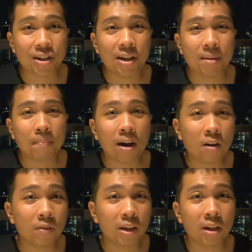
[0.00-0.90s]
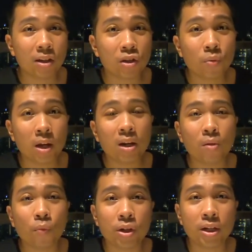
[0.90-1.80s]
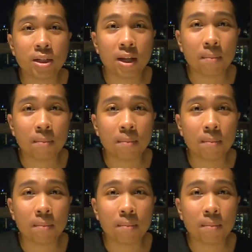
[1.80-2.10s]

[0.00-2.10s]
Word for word: actually part of the uh, suite, which is